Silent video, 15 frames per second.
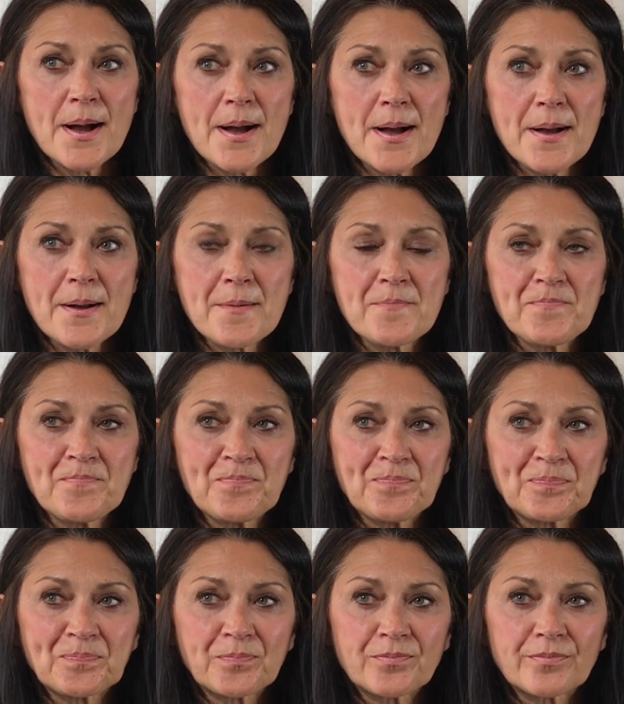And
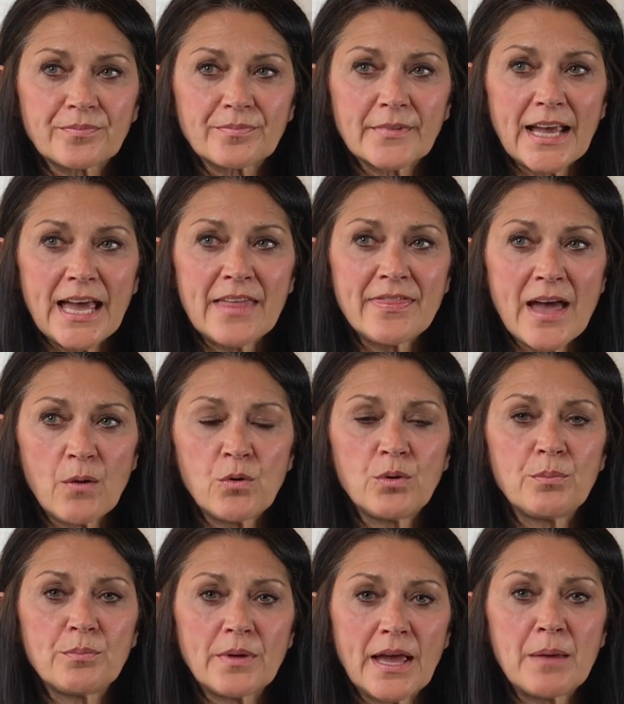that
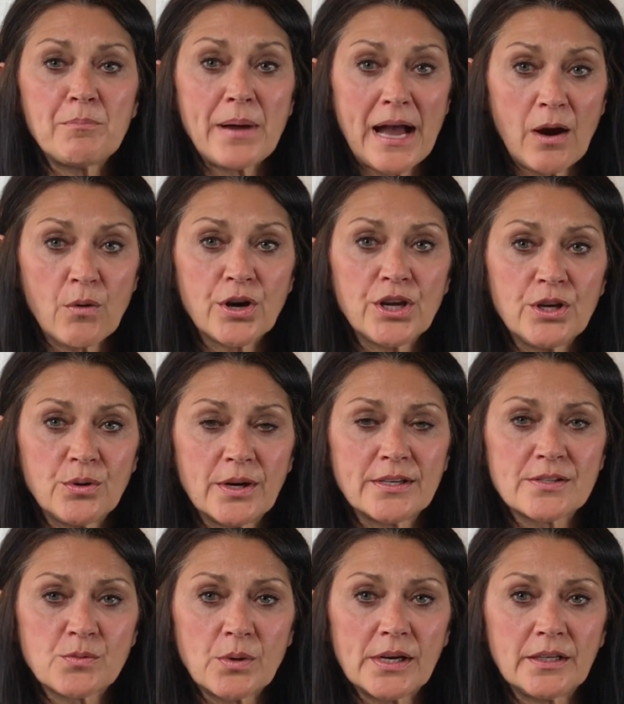will empower you
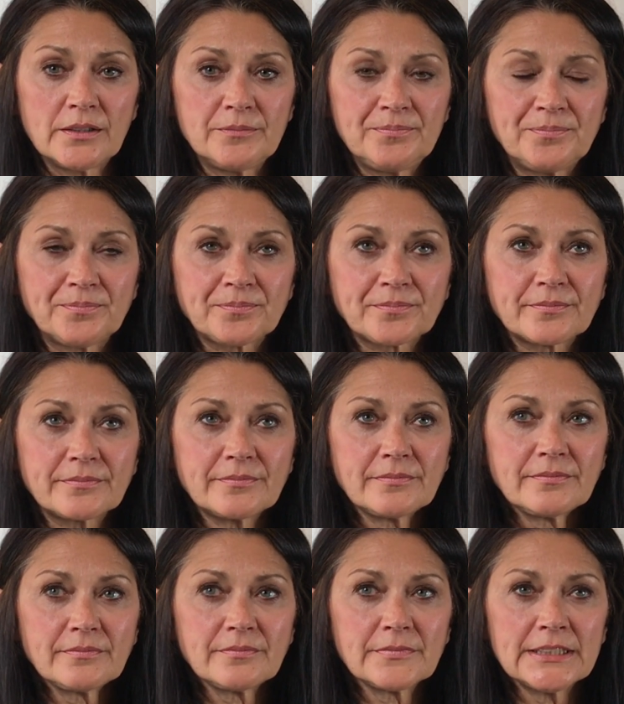as well.
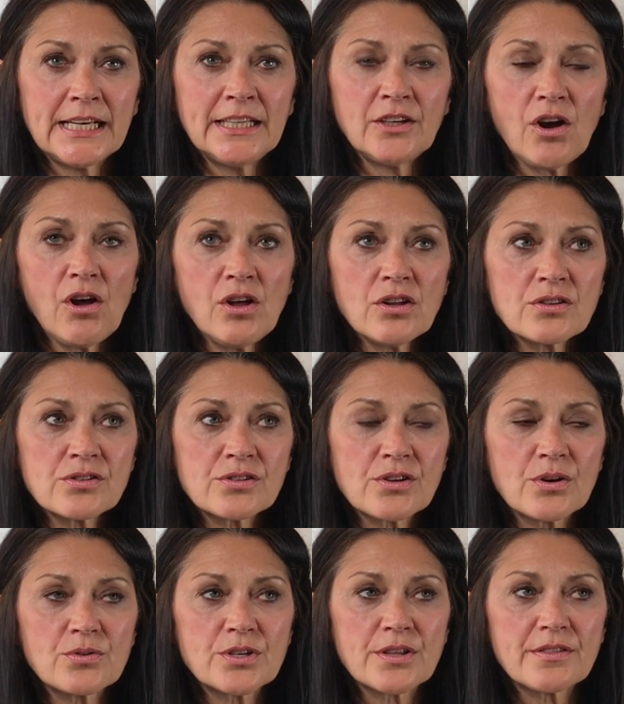And
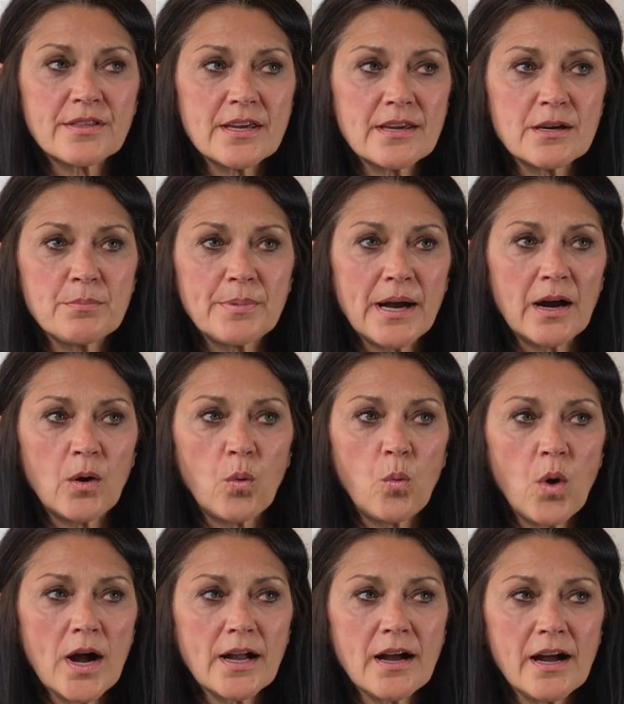also to think about,
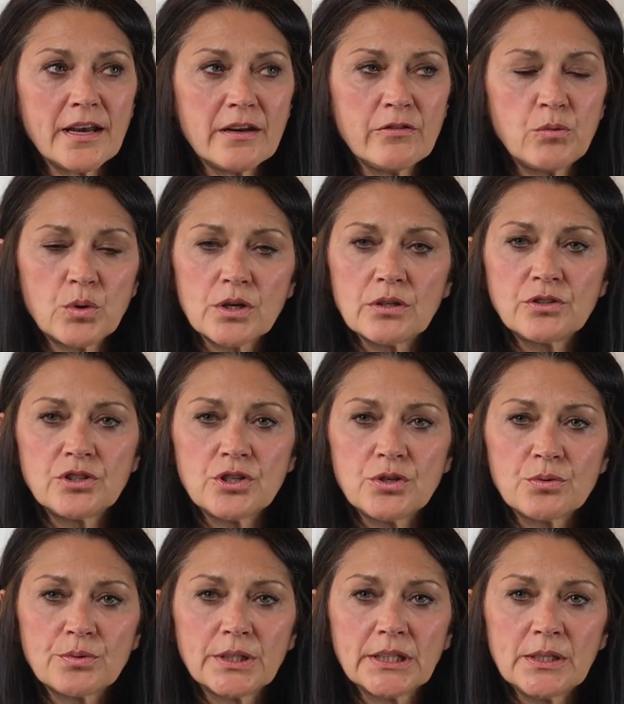what kind of world do
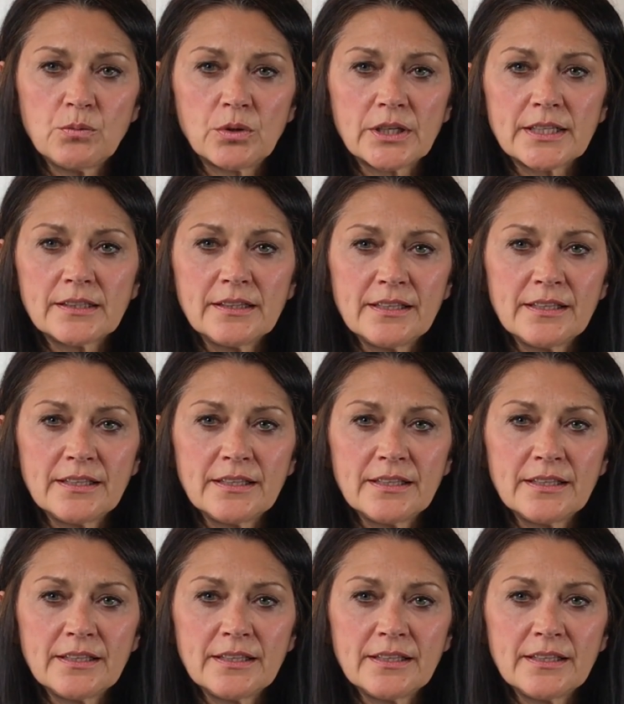you really want to